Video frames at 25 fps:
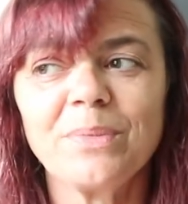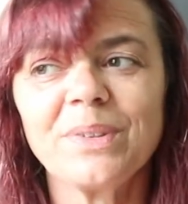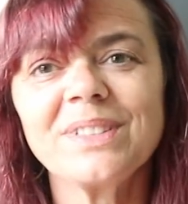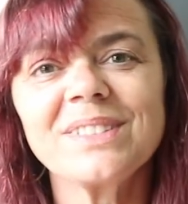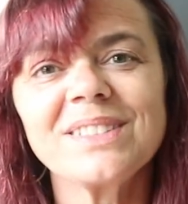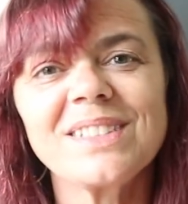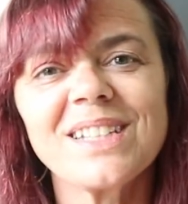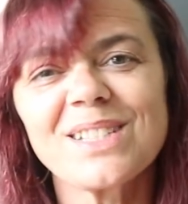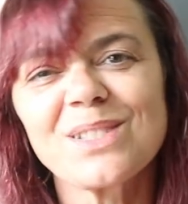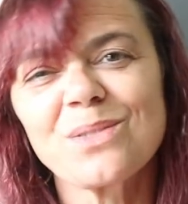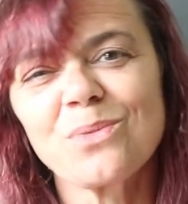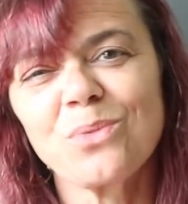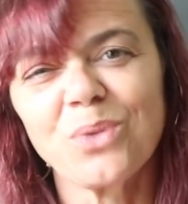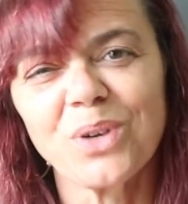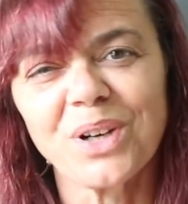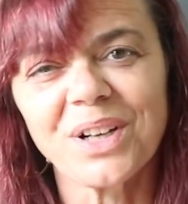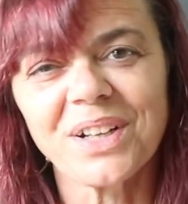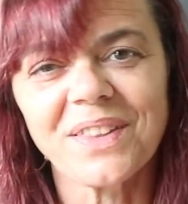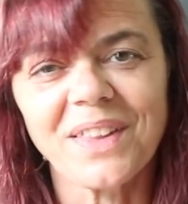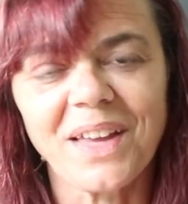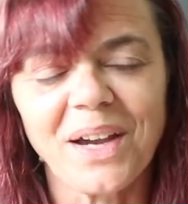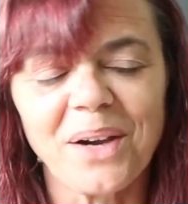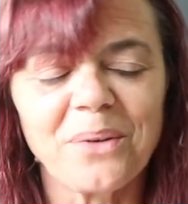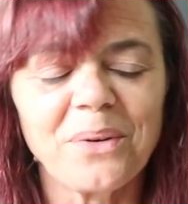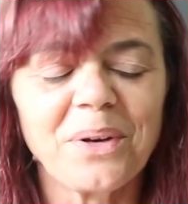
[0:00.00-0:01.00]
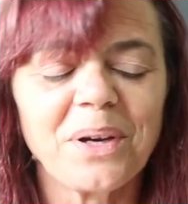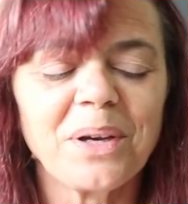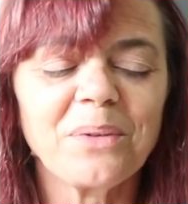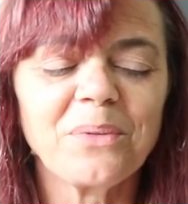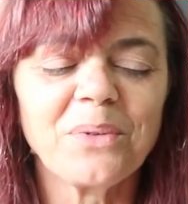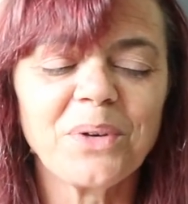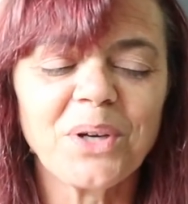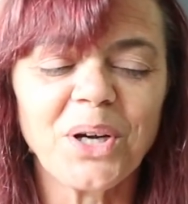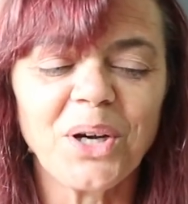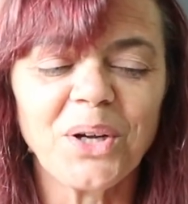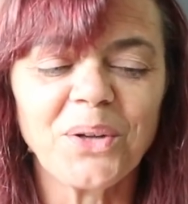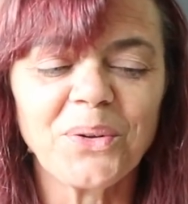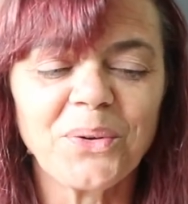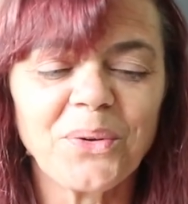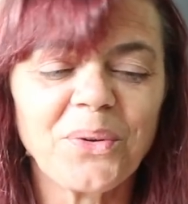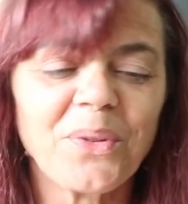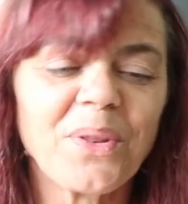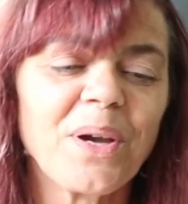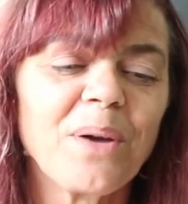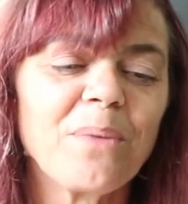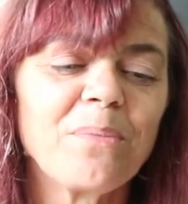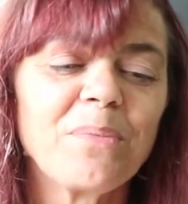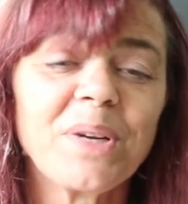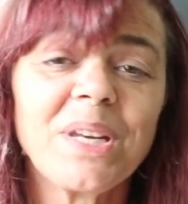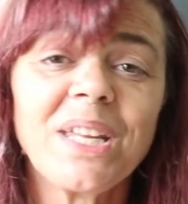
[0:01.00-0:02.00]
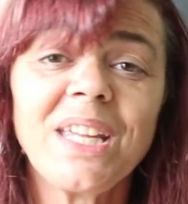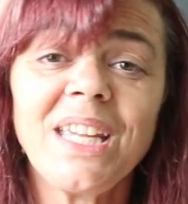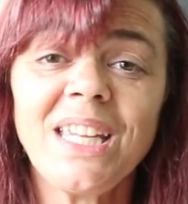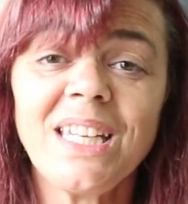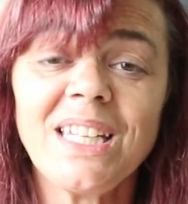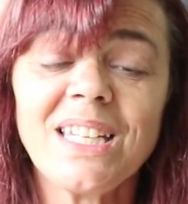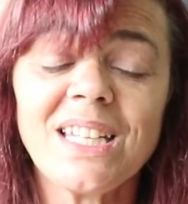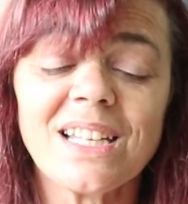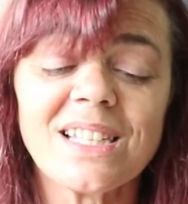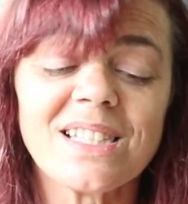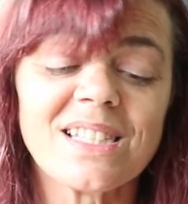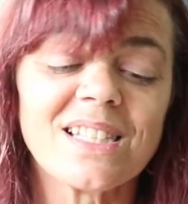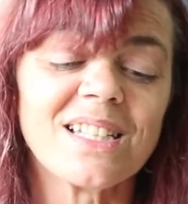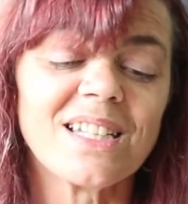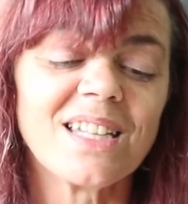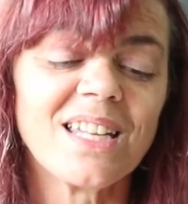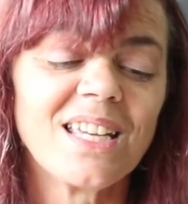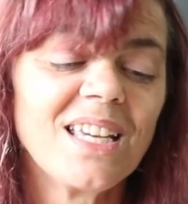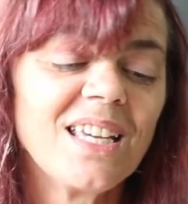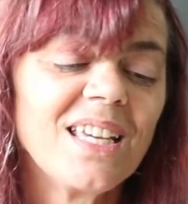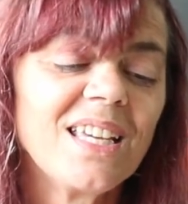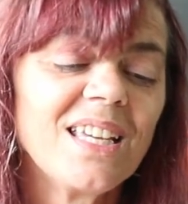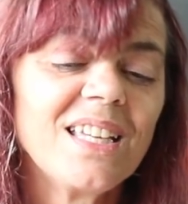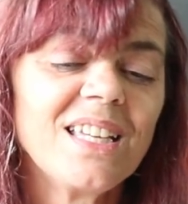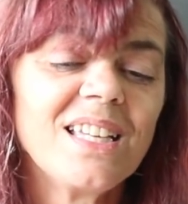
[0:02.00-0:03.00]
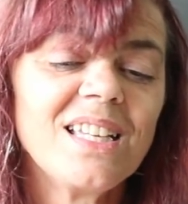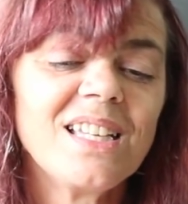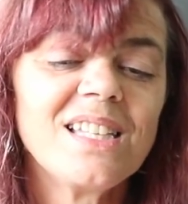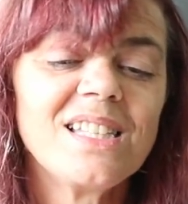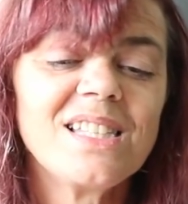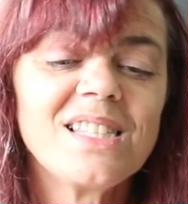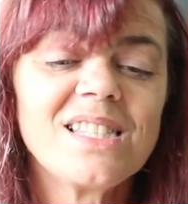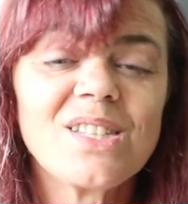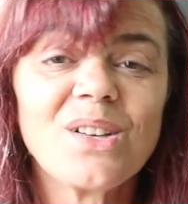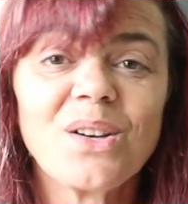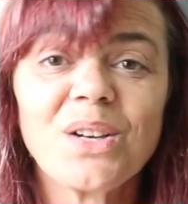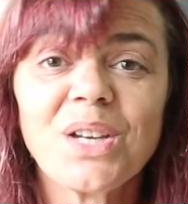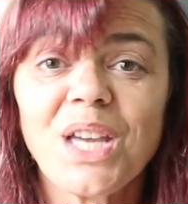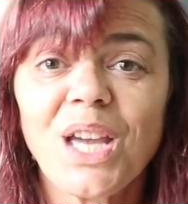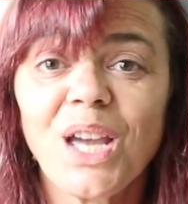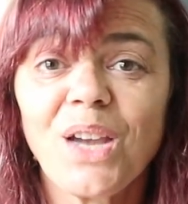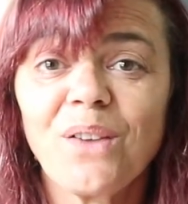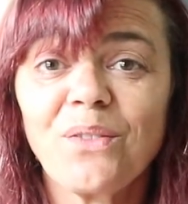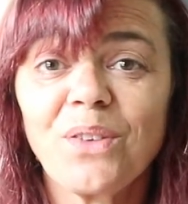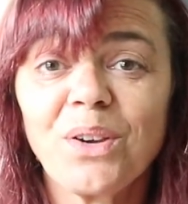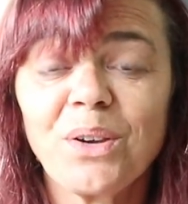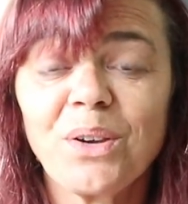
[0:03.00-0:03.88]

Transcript: Well, it doesn't work that way. We all know that, but he doesn't. So I gave